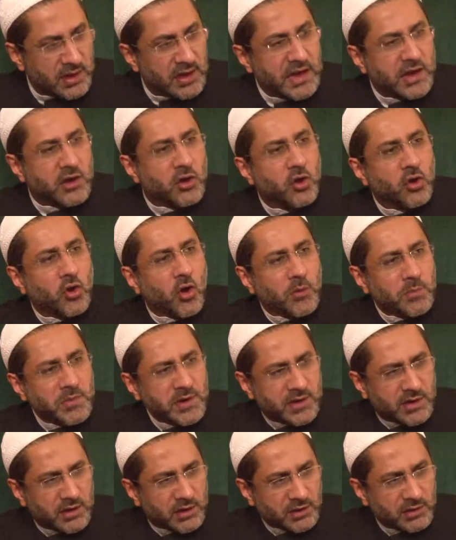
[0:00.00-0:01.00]

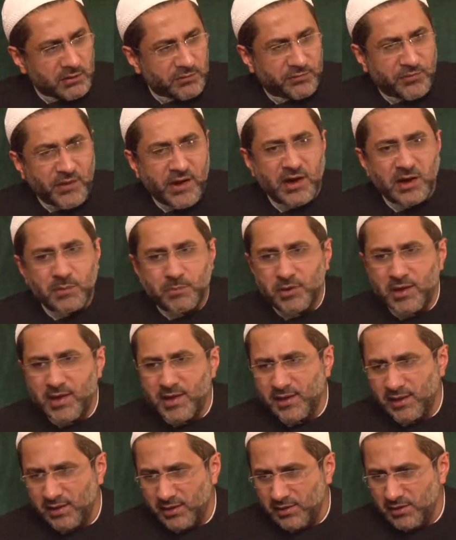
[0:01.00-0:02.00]
economical fair
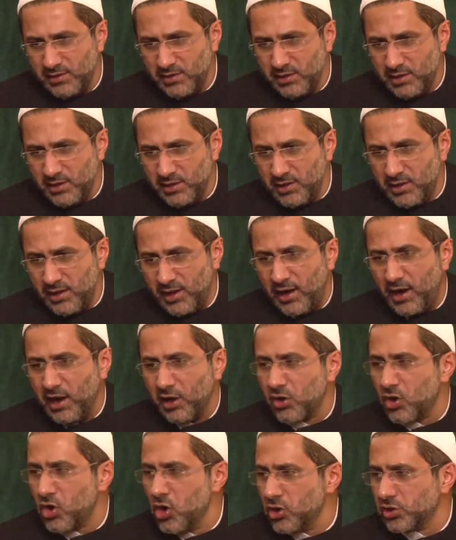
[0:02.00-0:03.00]
play a
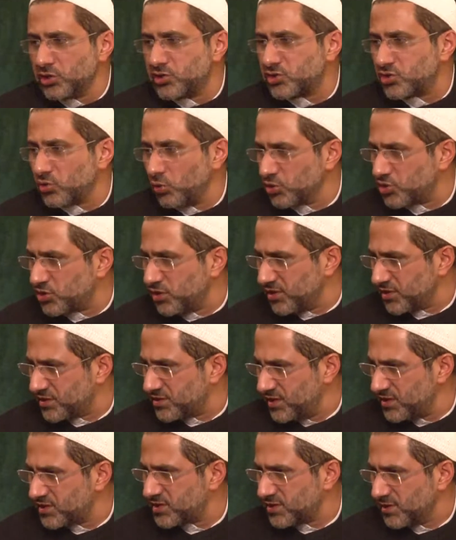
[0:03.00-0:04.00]
good social
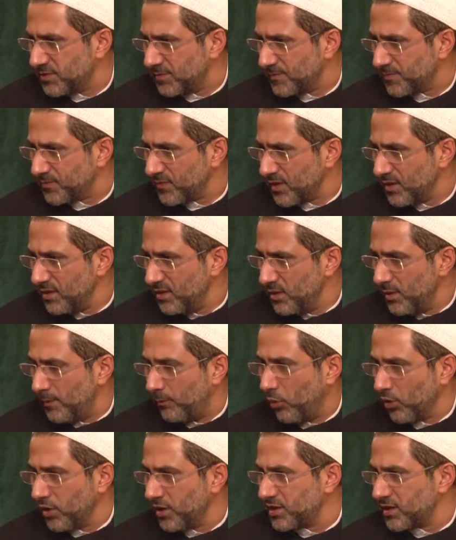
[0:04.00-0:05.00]
system,
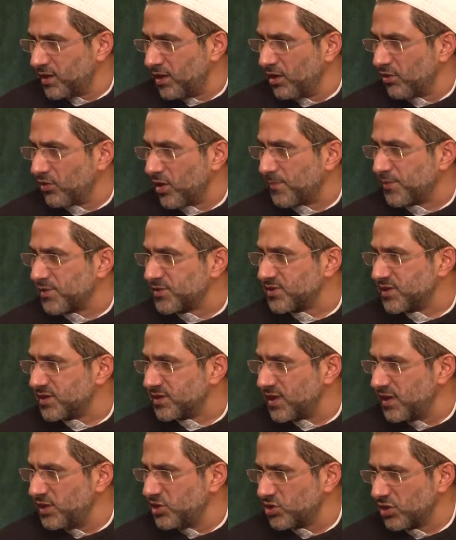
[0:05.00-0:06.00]
political
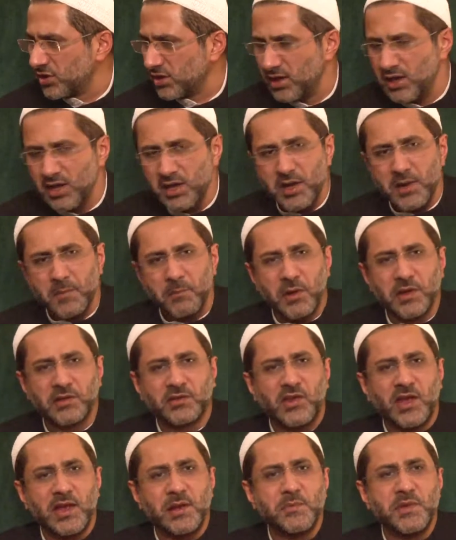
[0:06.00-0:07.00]
representation,
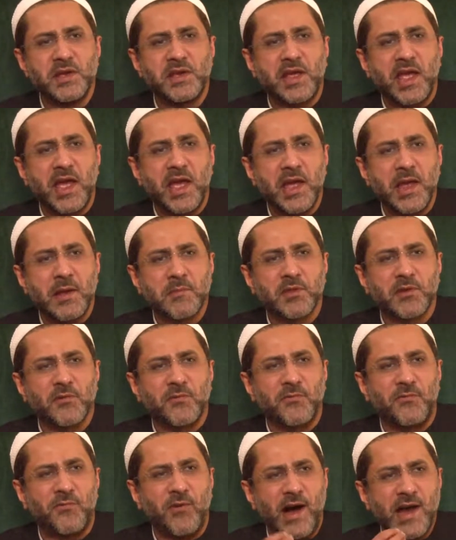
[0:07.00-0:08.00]
but they became the
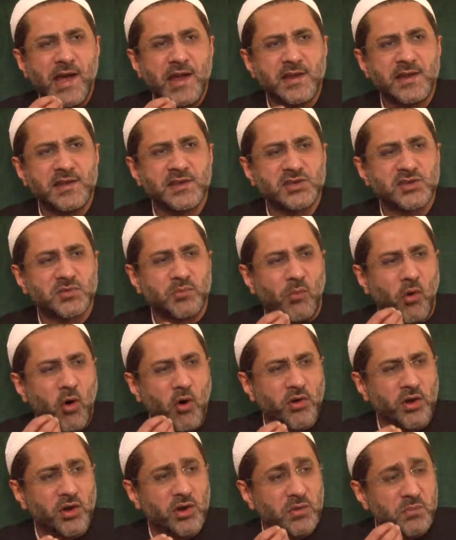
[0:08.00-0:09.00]
finest
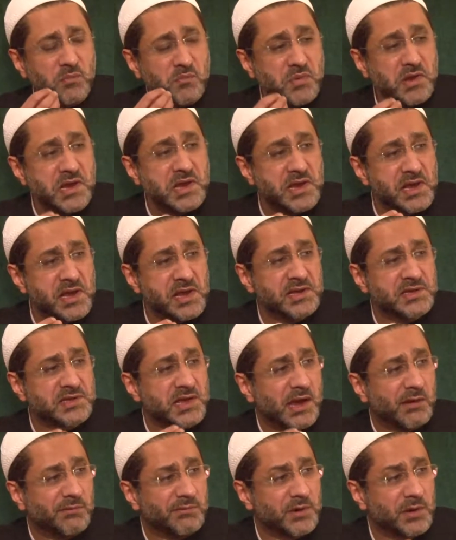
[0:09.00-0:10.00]
moral beings
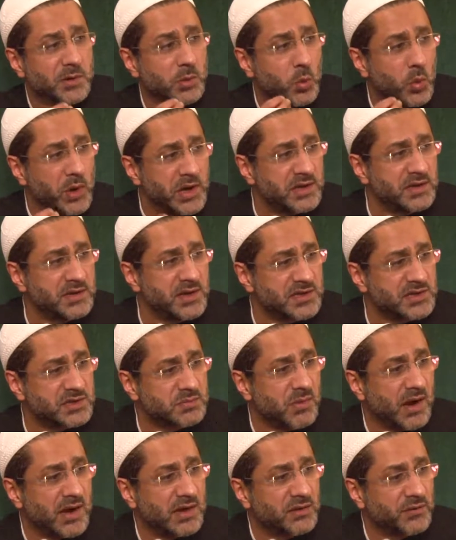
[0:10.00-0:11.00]
ever
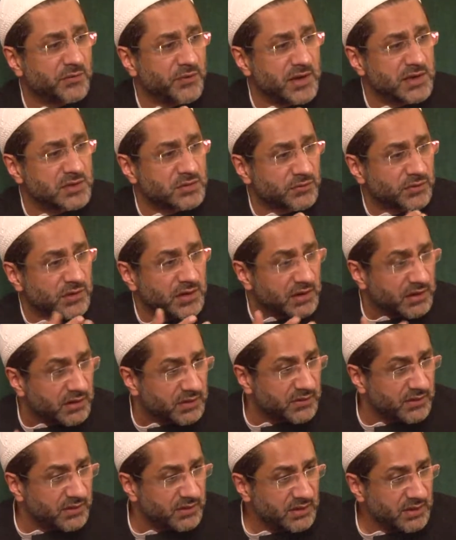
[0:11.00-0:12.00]
witnessed by the face of the
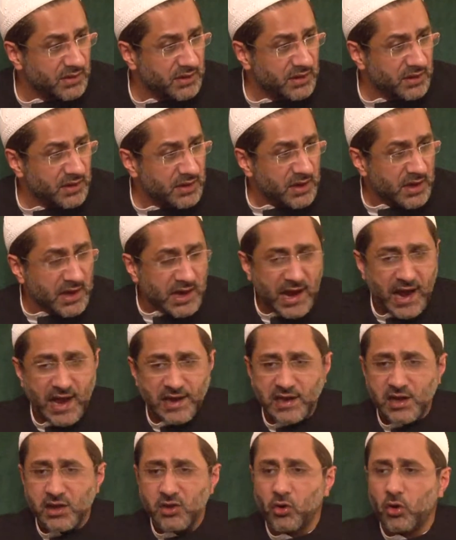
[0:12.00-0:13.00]
earth.
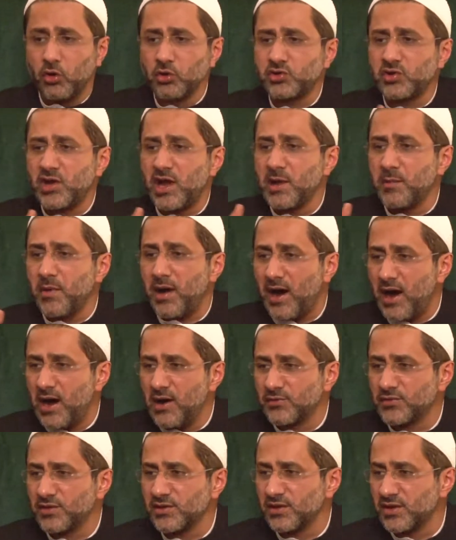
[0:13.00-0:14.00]
And in no time
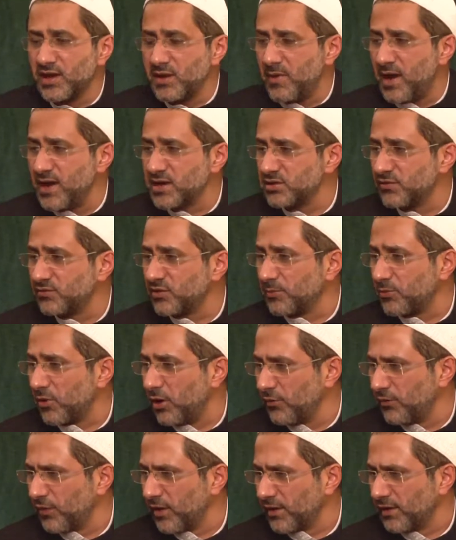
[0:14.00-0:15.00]
after the demise of the
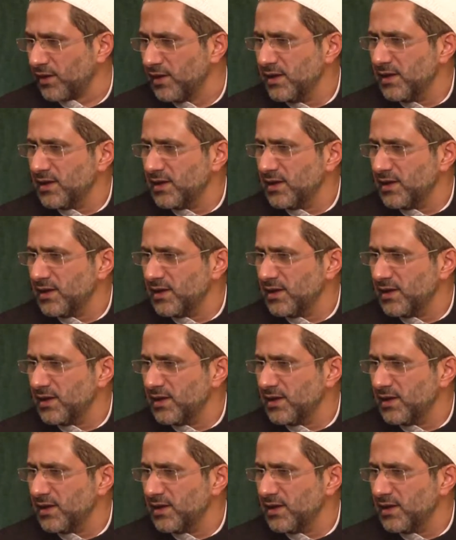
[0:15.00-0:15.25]
Prophet,